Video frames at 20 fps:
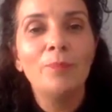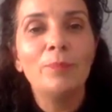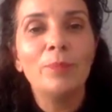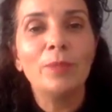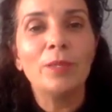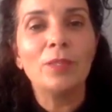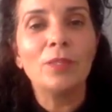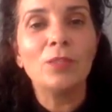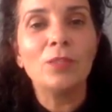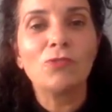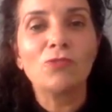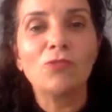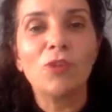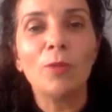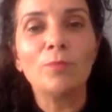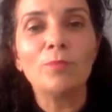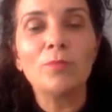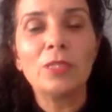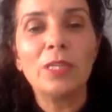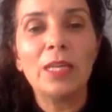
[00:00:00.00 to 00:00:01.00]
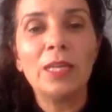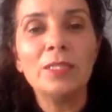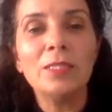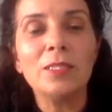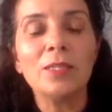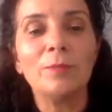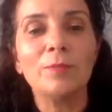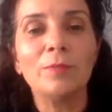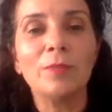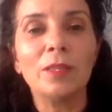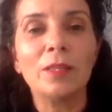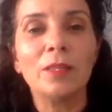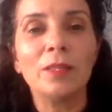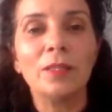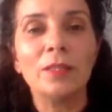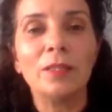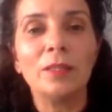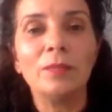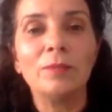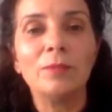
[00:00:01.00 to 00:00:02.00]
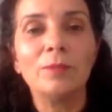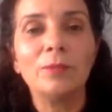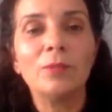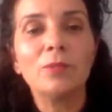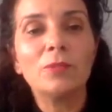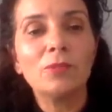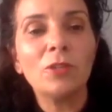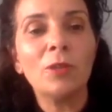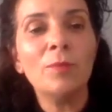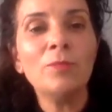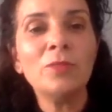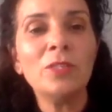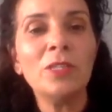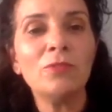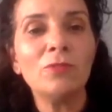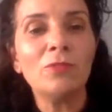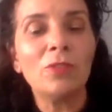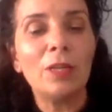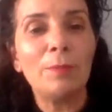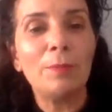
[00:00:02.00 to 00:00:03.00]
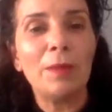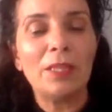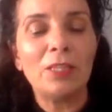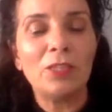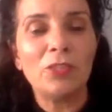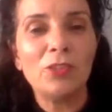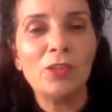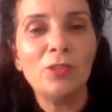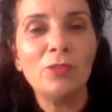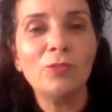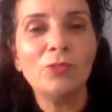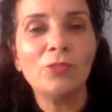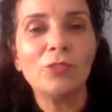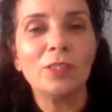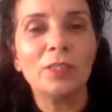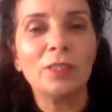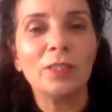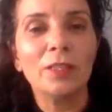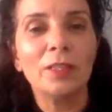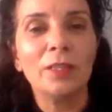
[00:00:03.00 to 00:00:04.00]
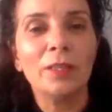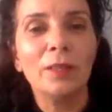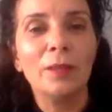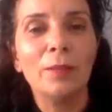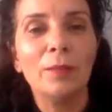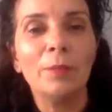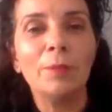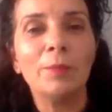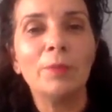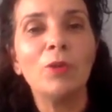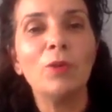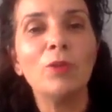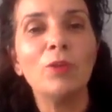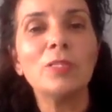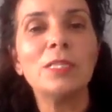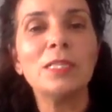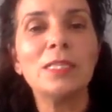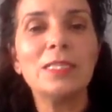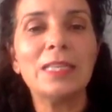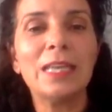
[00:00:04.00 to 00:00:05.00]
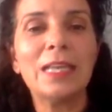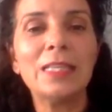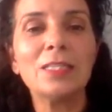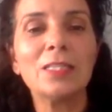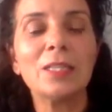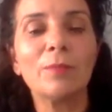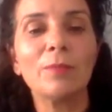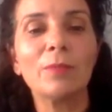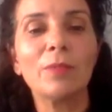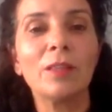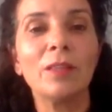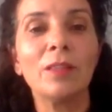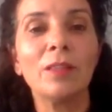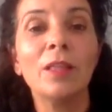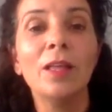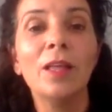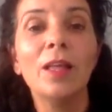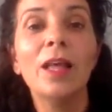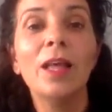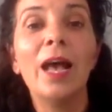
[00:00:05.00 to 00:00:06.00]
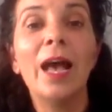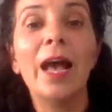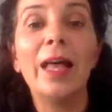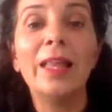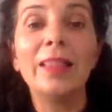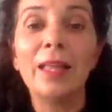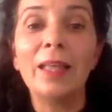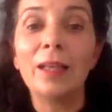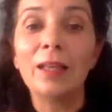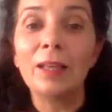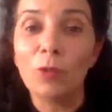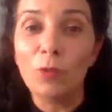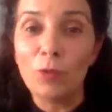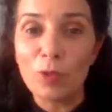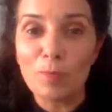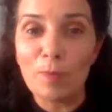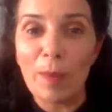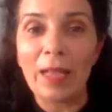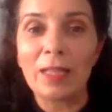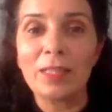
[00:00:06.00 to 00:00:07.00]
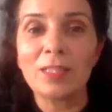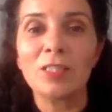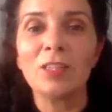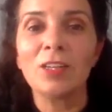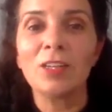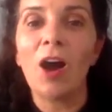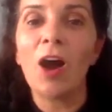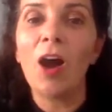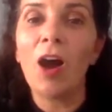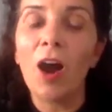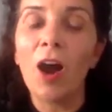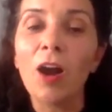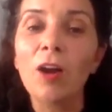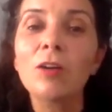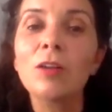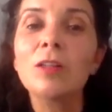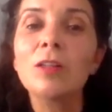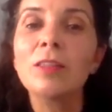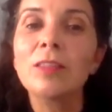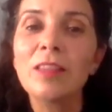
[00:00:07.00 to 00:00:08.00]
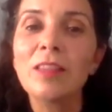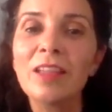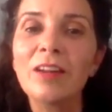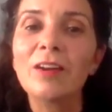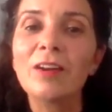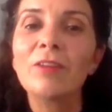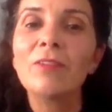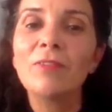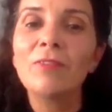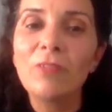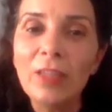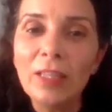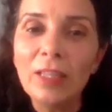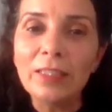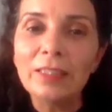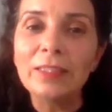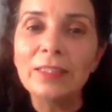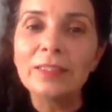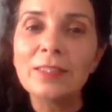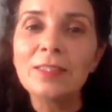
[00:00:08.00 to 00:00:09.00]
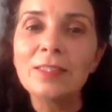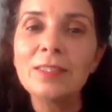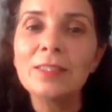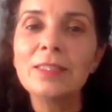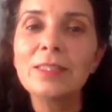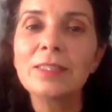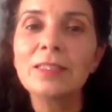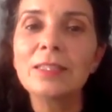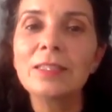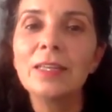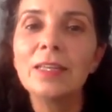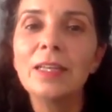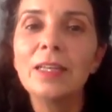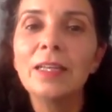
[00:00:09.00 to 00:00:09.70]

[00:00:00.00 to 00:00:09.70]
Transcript: because Trump said something. Trump didn't rape any children, but because he said something that goes back to hurt their feelings,